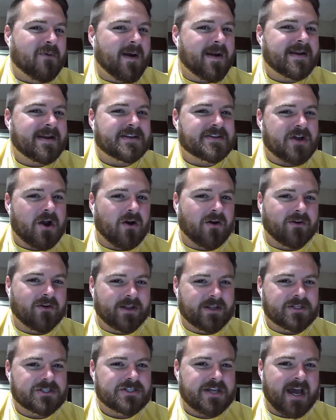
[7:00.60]
Brandon
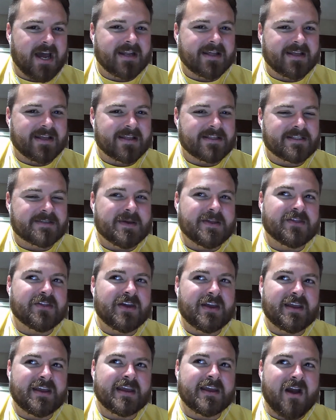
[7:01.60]
Turnage kind of gets me
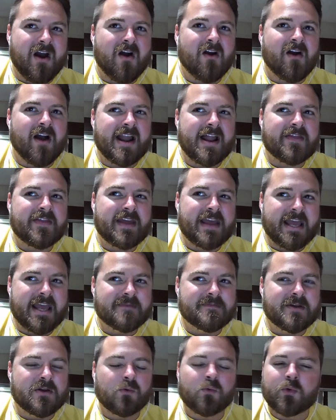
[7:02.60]
thinking, all right, I think
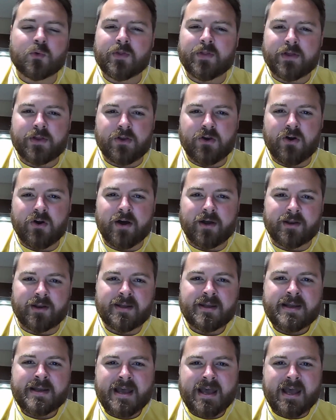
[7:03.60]
he'd be really good
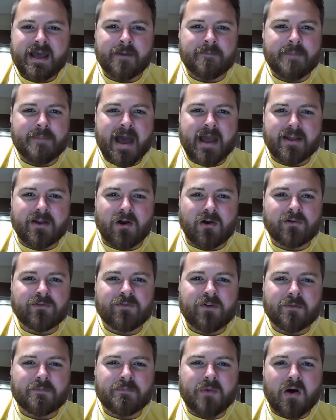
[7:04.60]
in backyard
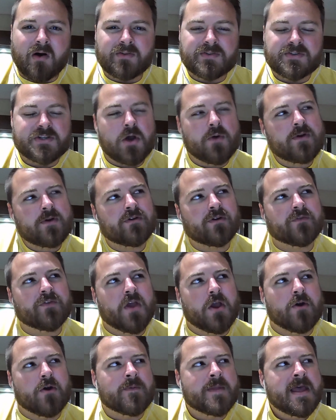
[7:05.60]
football. So in
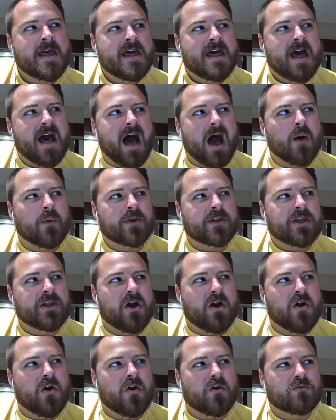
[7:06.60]
review, I would
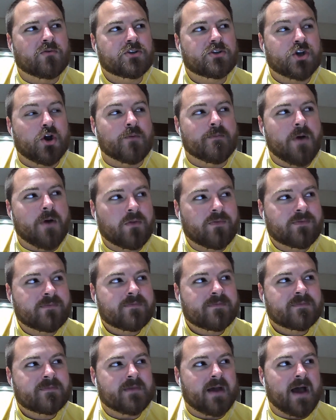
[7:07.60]
go Joe
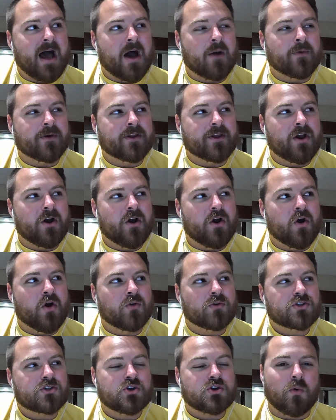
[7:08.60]
Milton. I would
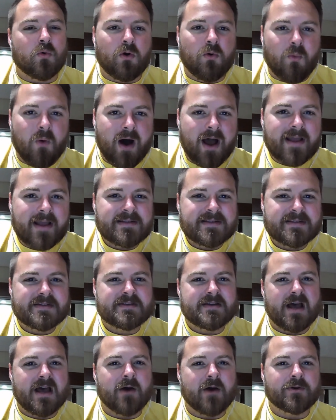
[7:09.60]
go Squirrel White.
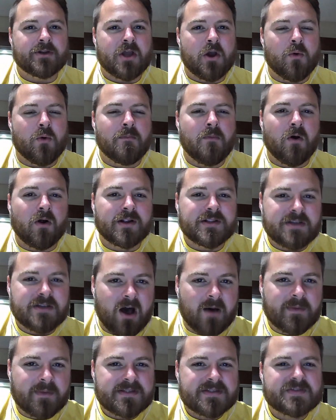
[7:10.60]
I would go Amari
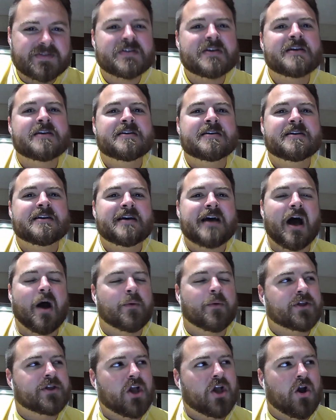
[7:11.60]
Thomas. I
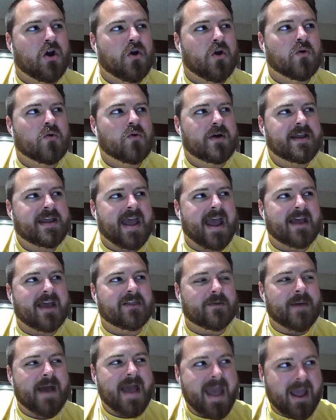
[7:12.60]
would go
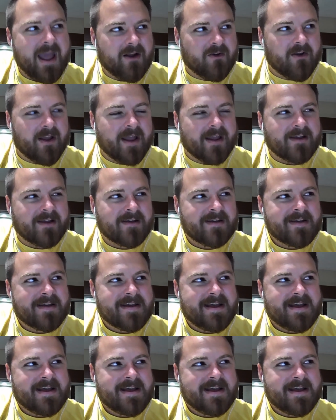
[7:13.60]
Caleb Herring.